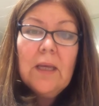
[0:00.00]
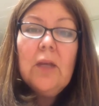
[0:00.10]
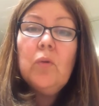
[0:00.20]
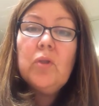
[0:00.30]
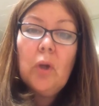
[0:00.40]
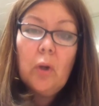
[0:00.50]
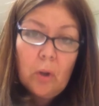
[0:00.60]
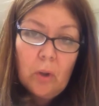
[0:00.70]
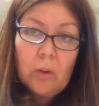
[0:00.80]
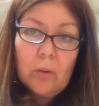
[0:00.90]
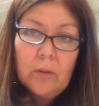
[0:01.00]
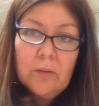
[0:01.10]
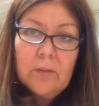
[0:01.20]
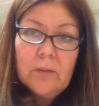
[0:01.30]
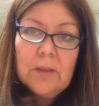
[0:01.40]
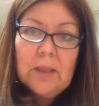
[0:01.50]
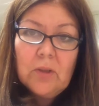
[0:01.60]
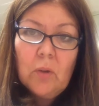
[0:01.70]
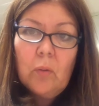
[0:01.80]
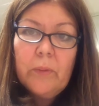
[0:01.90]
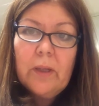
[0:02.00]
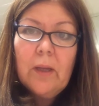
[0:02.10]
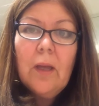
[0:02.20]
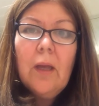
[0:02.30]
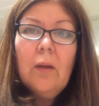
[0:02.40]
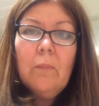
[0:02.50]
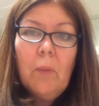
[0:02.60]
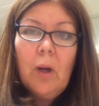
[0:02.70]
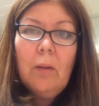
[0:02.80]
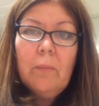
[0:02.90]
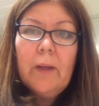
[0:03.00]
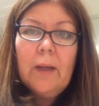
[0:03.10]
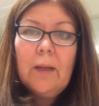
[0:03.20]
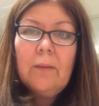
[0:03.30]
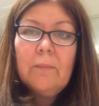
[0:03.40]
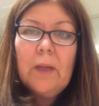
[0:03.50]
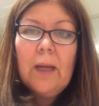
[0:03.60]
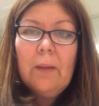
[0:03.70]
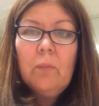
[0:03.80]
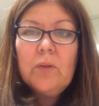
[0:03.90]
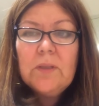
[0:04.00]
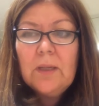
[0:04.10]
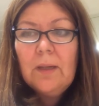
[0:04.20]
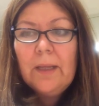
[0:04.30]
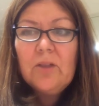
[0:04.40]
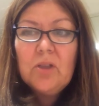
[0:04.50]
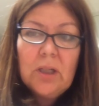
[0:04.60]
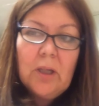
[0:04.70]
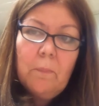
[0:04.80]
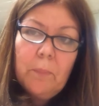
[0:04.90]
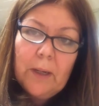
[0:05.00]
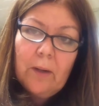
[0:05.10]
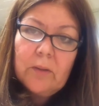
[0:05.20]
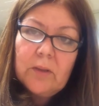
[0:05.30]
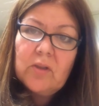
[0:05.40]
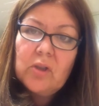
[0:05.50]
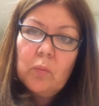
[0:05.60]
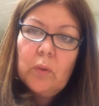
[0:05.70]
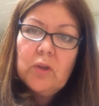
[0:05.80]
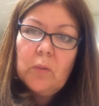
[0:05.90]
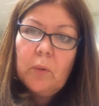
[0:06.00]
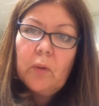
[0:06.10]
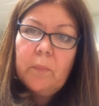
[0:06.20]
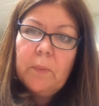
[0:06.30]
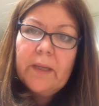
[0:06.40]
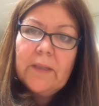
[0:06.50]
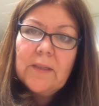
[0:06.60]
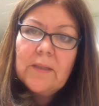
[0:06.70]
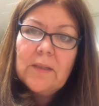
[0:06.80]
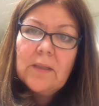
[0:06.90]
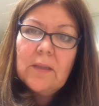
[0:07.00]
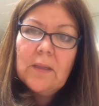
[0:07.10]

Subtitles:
It was her that told me, Mom, I was like, she compared, because she went to both places,